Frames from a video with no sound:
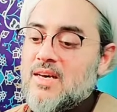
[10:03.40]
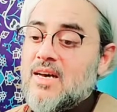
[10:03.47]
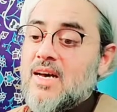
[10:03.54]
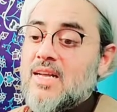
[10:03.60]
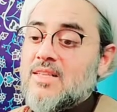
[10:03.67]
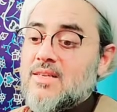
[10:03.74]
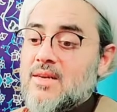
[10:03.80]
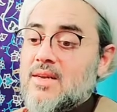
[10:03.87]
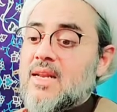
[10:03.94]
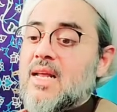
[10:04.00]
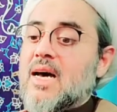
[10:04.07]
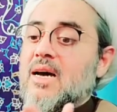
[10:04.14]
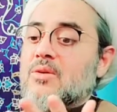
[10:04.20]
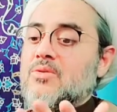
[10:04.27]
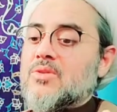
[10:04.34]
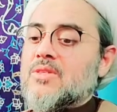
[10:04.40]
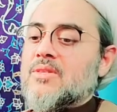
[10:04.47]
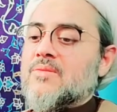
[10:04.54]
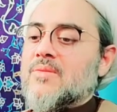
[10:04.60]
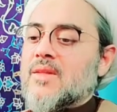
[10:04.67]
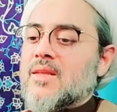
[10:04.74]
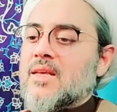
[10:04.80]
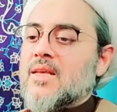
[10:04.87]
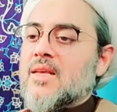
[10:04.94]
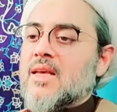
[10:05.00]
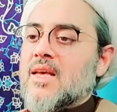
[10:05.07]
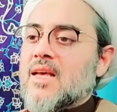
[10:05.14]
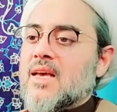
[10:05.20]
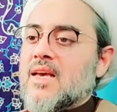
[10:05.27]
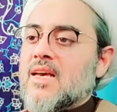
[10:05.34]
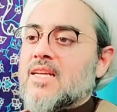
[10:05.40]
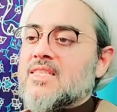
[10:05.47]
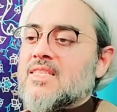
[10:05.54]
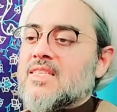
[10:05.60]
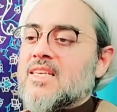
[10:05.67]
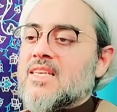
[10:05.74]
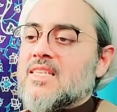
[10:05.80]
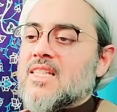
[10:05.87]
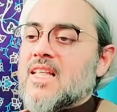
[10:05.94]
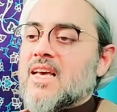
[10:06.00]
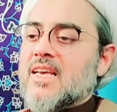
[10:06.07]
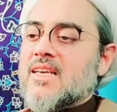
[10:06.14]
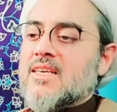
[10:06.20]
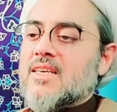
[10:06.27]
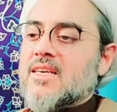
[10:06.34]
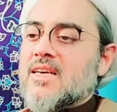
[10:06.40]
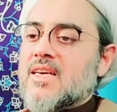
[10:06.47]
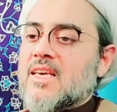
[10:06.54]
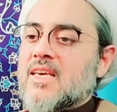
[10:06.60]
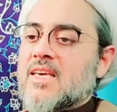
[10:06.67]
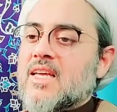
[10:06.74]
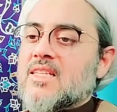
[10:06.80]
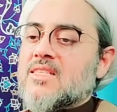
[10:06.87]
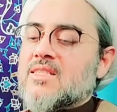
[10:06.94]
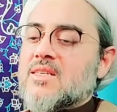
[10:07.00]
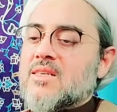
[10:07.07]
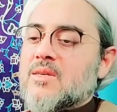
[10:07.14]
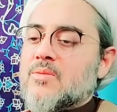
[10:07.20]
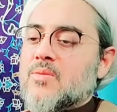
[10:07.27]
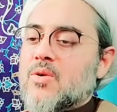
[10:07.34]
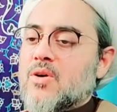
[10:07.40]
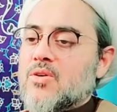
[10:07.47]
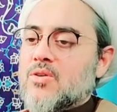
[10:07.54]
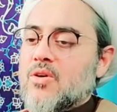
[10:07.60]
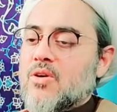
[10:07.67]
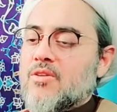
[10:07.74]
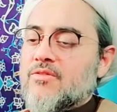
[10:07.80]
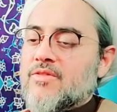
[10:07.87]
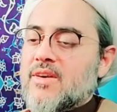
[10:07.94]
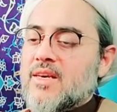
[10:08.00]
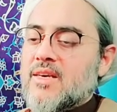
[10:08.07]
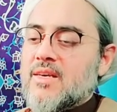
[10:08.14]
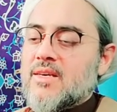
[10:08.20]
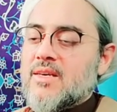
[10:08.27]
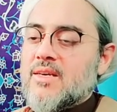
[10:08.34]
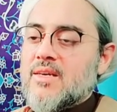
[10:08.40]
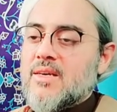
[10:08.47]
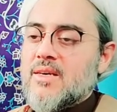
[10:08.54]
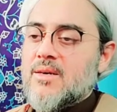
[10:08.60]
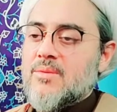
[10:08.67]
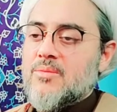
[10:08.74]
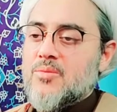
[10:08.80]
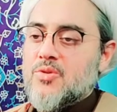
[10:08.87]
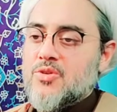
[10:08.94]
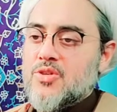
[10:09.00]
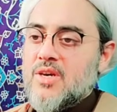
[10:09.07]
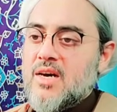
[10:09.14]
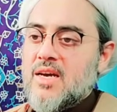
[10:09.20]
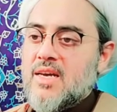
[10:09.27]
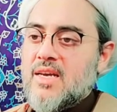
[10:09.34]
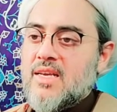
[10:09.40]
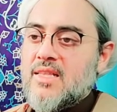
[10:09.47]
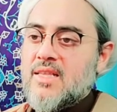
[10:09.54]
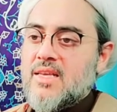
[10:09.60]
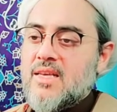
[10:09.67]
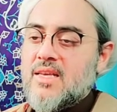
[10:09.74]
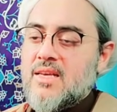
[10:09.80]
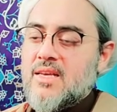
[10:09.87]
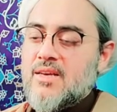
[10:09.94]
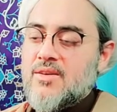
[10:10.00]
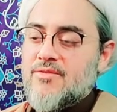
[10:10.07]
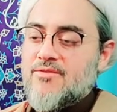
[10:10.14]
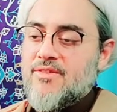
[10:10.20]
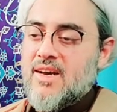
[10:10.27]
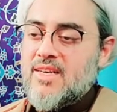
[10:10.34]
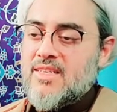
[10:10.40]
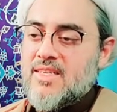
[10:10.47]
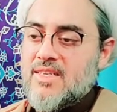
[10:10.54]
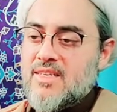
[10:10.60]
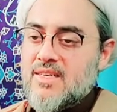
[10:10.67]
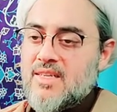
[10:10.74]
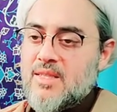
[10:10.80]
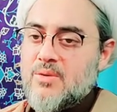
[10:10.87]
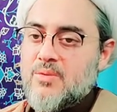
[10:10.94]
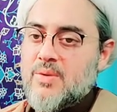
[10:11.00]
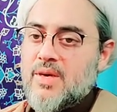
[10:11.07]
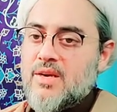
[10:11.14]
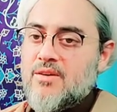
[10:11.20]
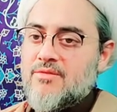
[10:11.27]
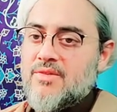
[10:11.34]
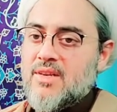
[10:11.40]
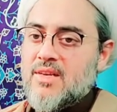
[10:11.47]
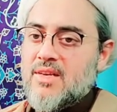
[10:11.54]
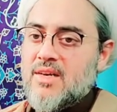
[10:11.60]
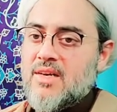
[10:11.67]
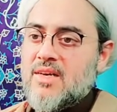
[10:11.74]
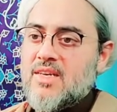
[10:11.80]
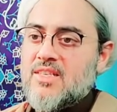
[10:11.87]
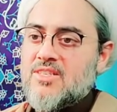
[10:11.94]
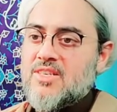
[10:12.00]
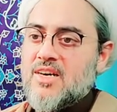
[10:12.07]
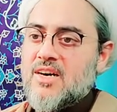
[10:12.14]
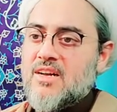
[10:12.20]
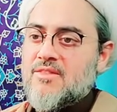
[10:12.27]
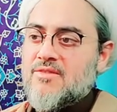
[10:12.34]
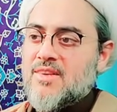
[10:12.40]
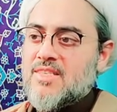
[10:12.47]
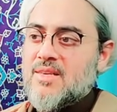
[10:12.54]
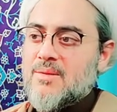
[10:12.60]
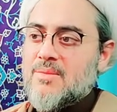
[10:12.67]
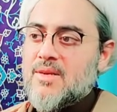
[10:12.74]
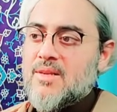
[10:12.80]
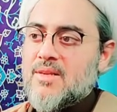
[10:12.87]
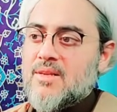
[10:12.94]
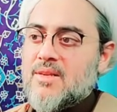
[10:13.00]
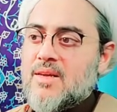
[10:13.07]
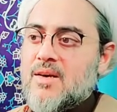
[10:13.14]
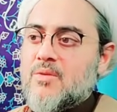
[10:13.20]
Qadr loud, he's like he gets the reward of a mujahid fighting in the way of Allah in jihad fi sabilillah.